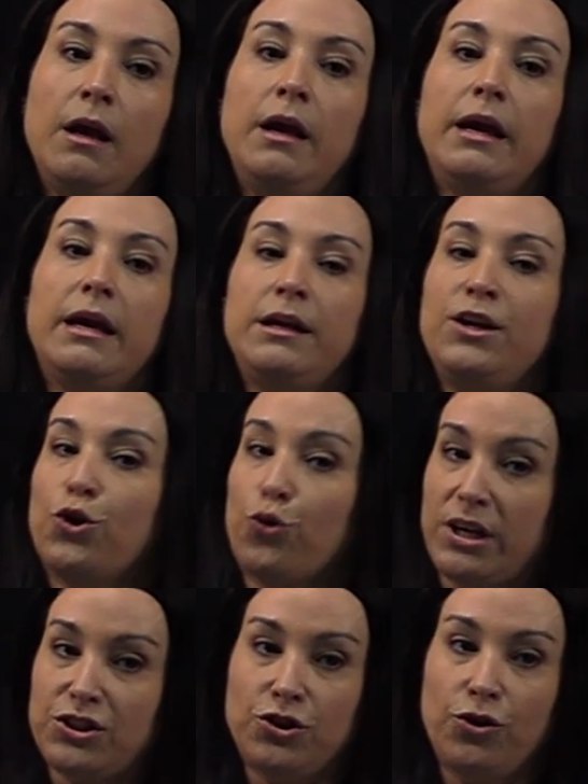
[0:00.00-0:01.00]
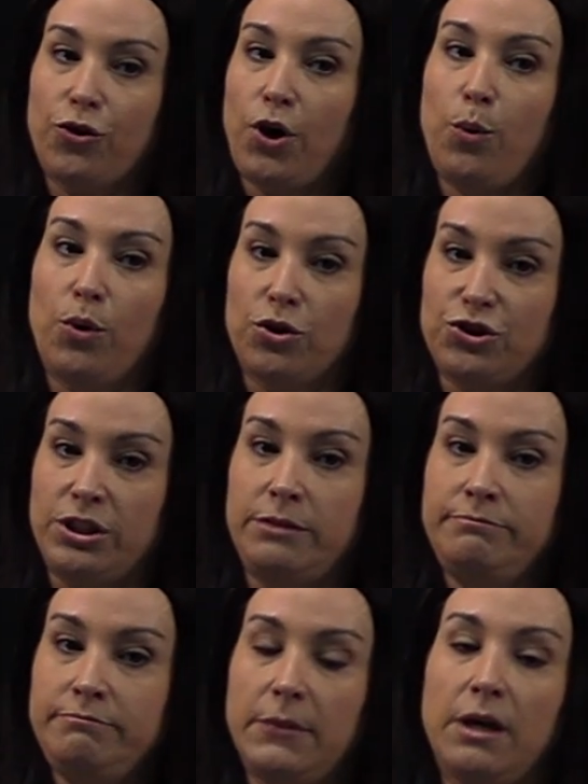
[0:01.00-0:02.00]
Any aggression or coercion,
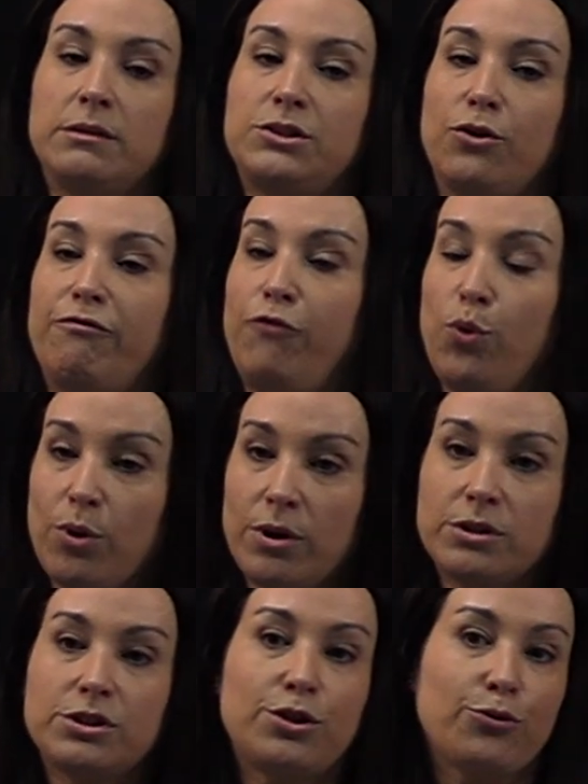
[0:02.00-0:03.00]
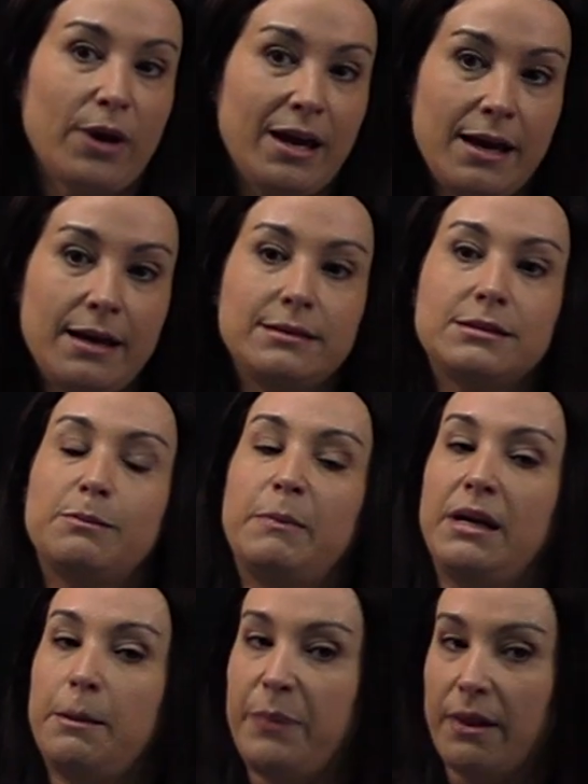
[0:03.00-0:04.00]
so force, threats,
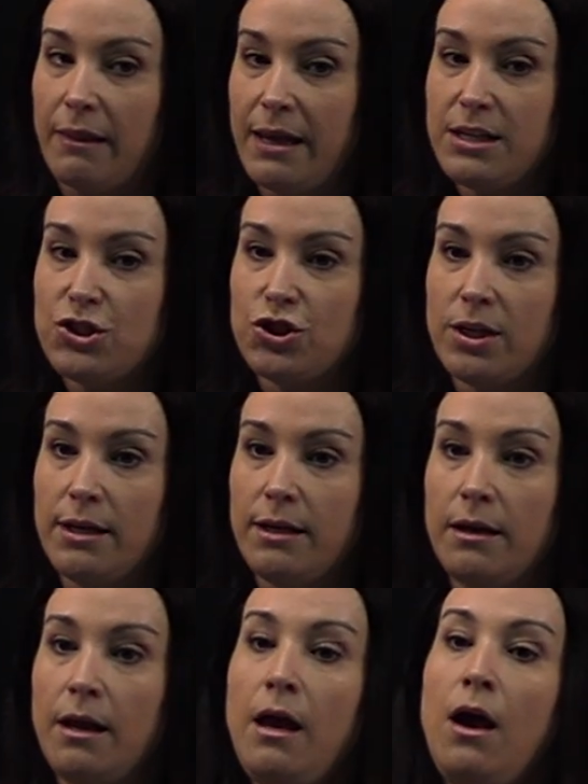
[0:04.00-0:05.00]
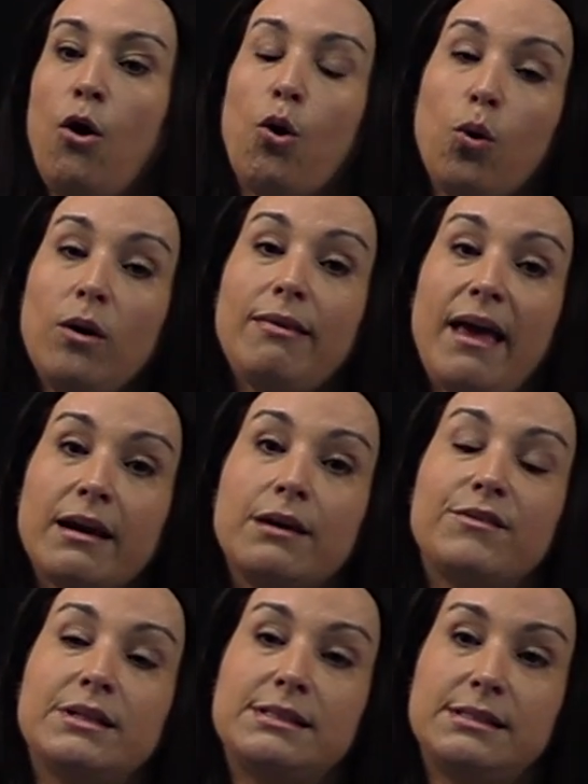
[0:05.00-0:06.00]
manipulation, or a lack of
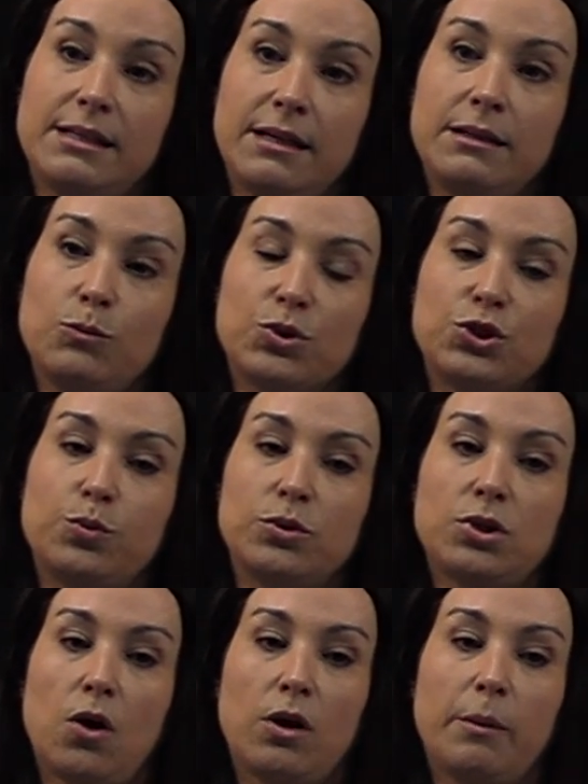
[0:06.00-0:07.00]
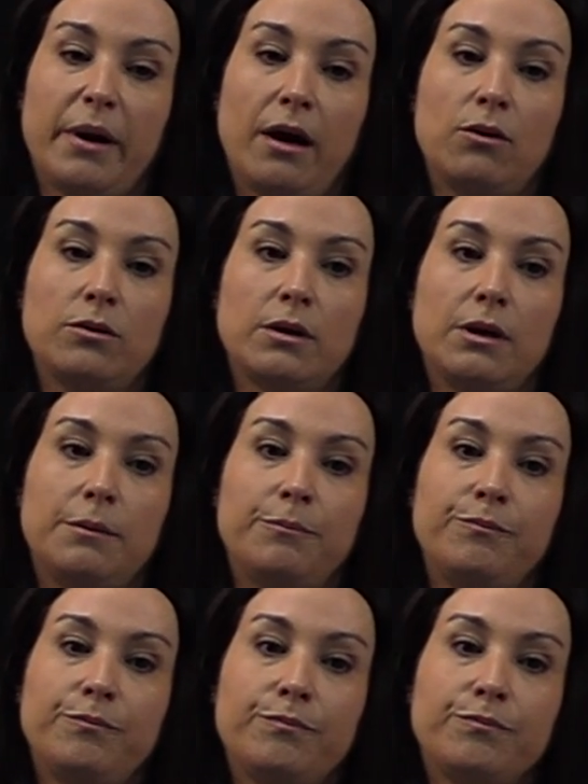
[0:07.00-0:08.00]
consent, which we'll talk about
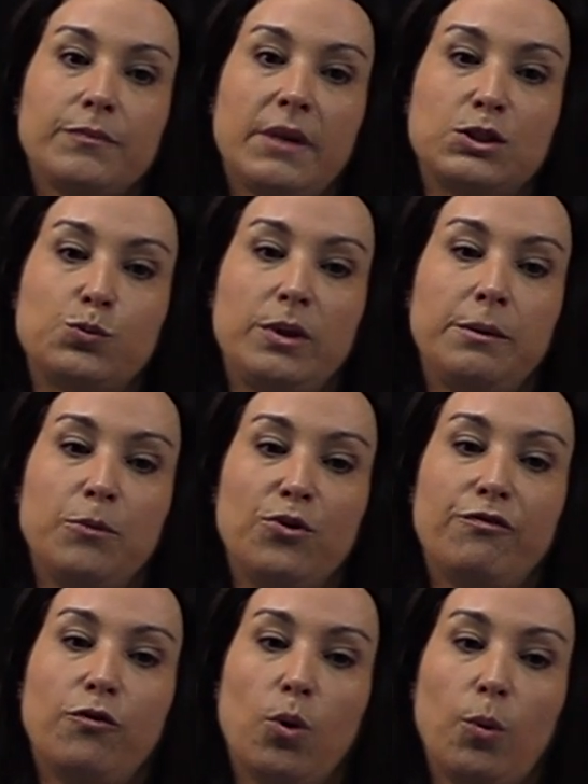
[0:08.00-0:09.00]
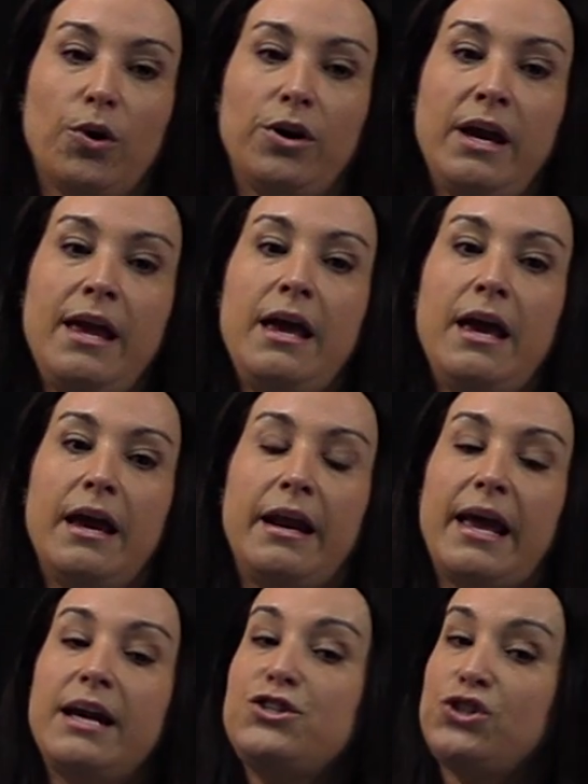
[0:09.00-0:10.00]
as we move forward. And
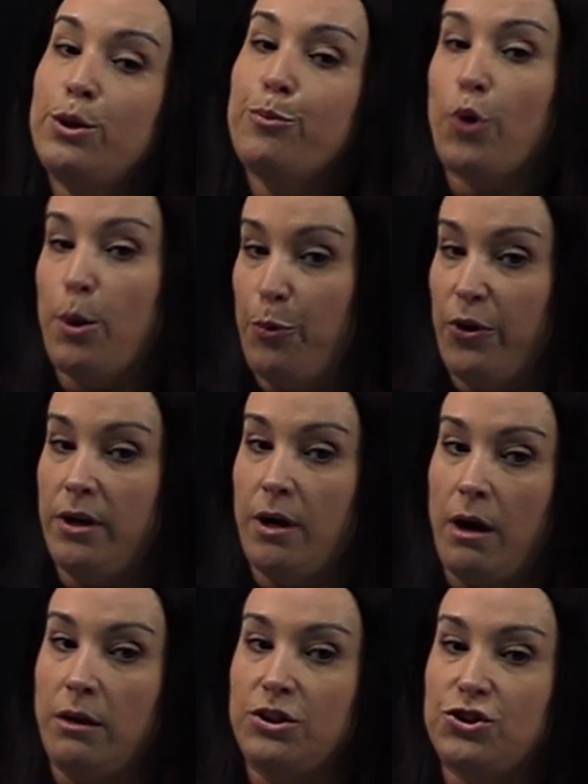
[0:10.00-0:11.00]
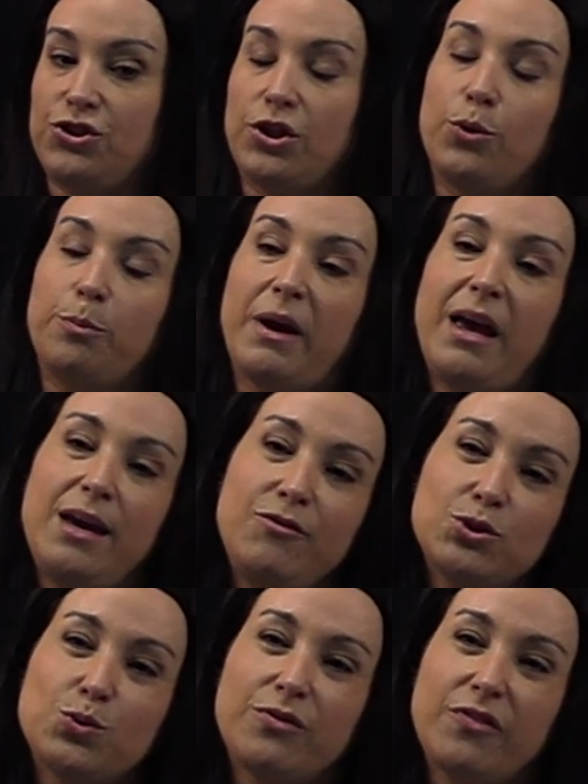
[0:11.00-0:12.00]
age-inappropriate knowledge, so
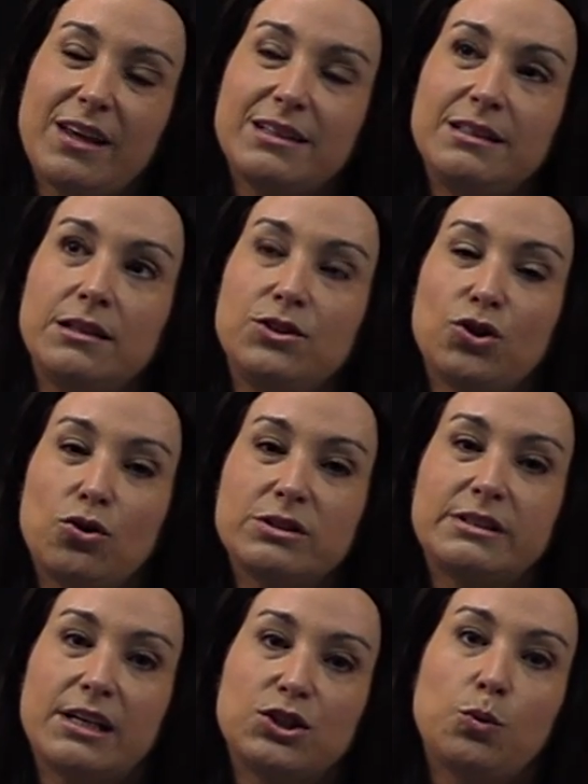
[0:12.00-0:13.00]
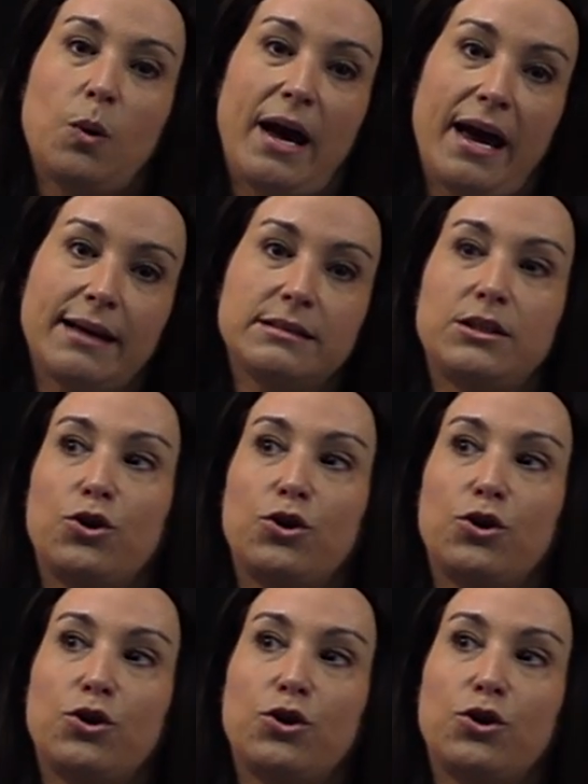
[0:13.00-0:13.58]
behaviors reflecting adult sexual acts that are